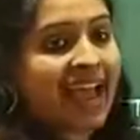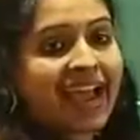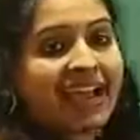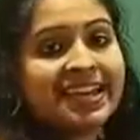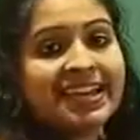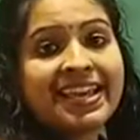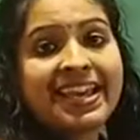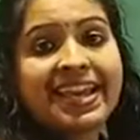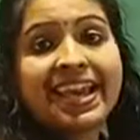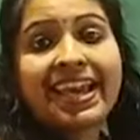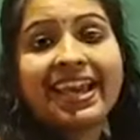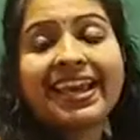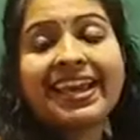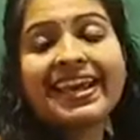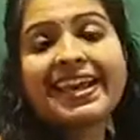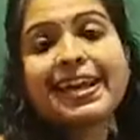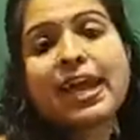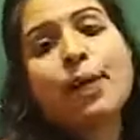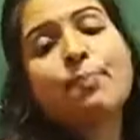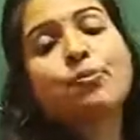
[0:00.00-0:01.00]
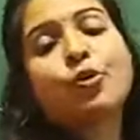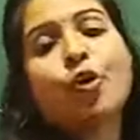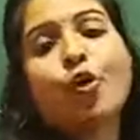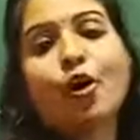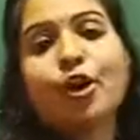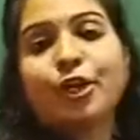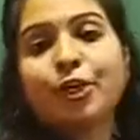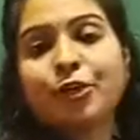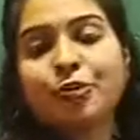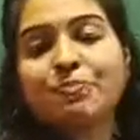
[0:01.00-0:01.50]
line here I'm
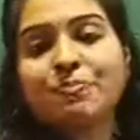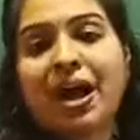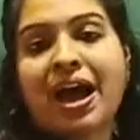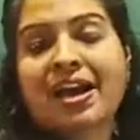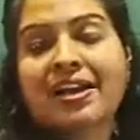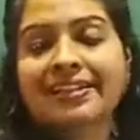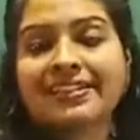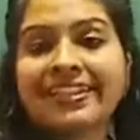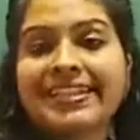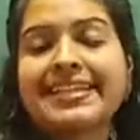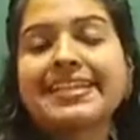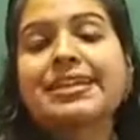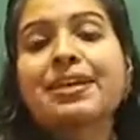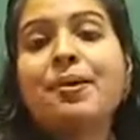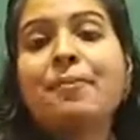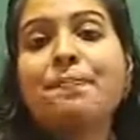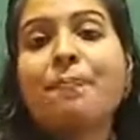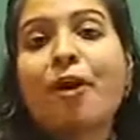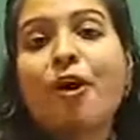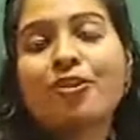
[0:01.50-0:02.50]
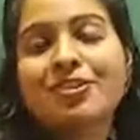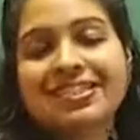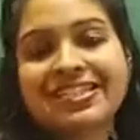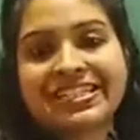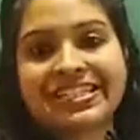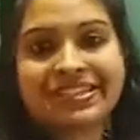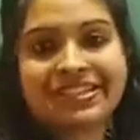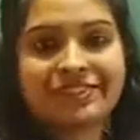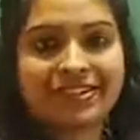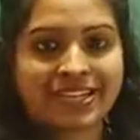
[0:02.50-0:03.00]
going to mark the
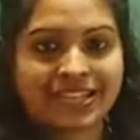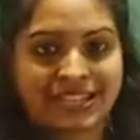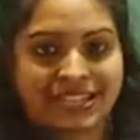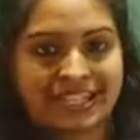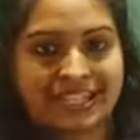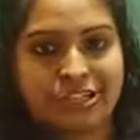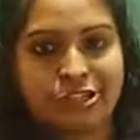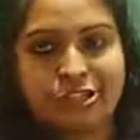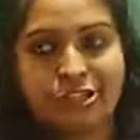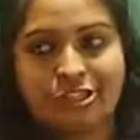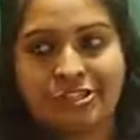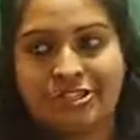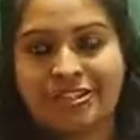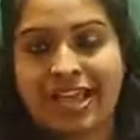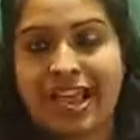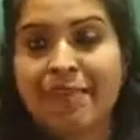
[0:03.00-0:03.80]
positive integers.